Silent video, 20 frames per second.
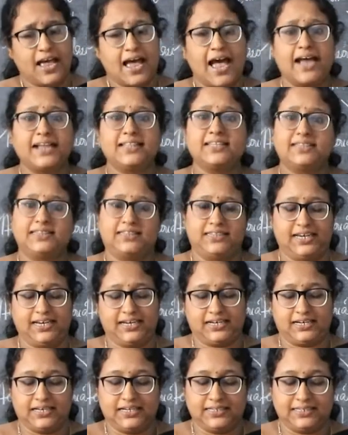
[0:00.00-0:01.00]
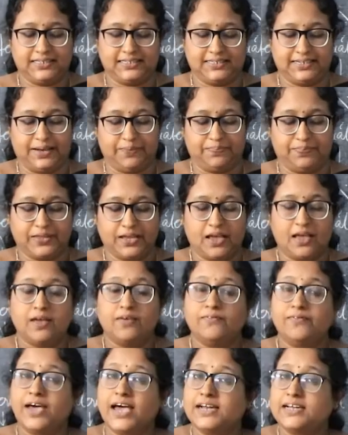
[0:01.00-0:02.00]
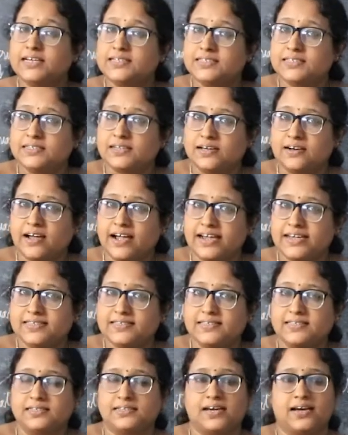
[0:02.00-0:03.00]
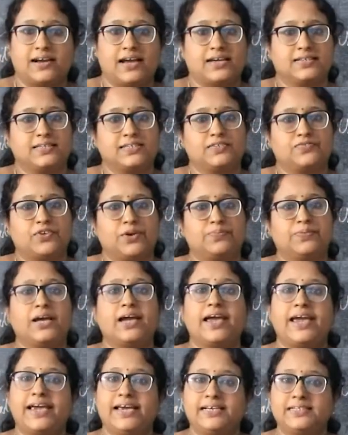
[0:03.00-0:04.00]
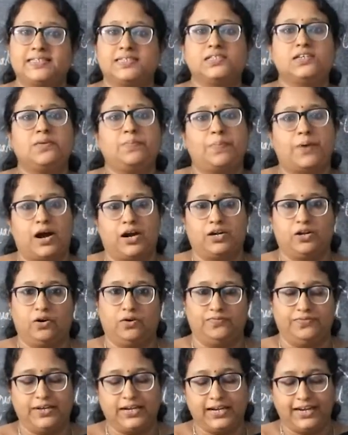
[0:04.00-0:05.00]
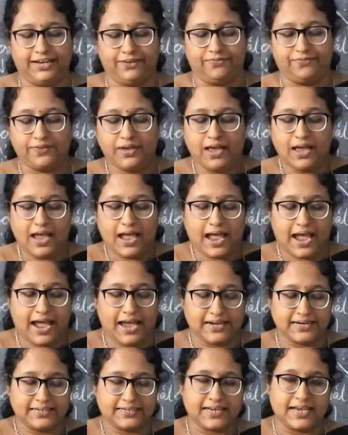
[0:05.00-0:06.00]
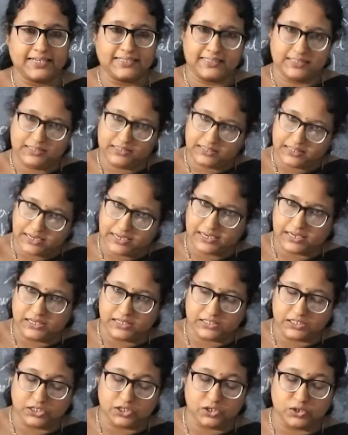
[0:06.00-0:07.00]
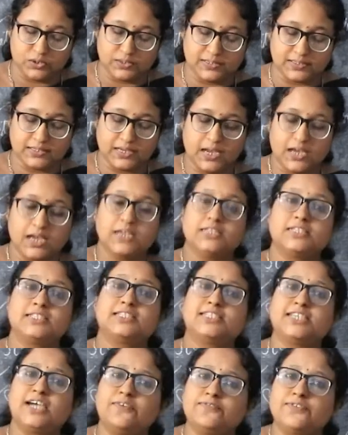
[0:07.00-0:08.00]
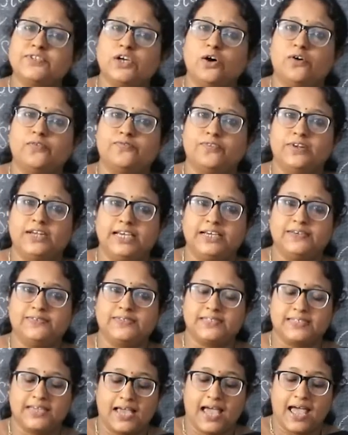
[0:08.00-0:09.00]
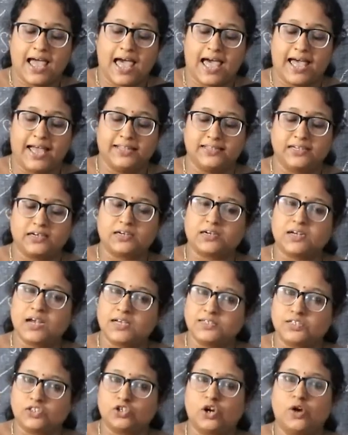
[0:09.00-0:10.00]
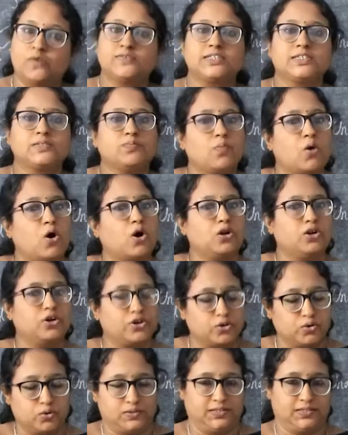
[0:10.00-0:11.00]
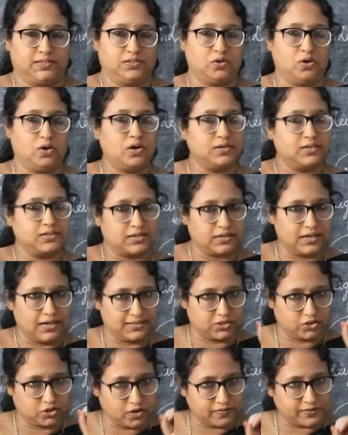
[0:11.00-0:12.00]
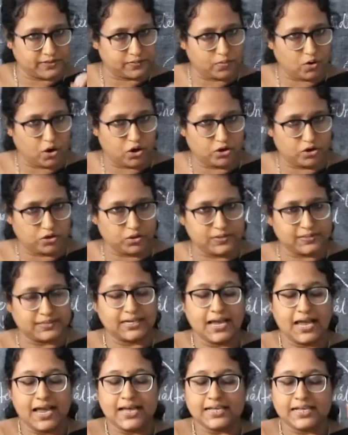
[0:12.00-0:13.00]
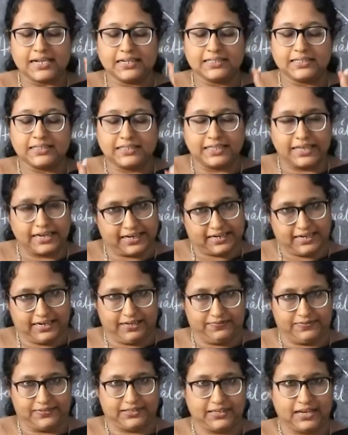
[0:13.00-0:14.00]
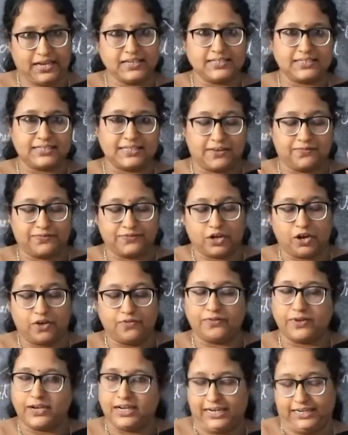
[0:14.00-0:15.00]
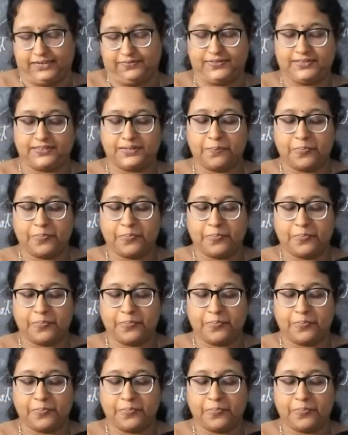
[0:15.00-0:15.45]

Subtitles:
and the thick stem. Where does it arise? It arises from the axial part of the leaf and it has thick internodes, tuft of leaves and the cluster of small roots. So cluster of small roots and thick leaves and tuft of leaves.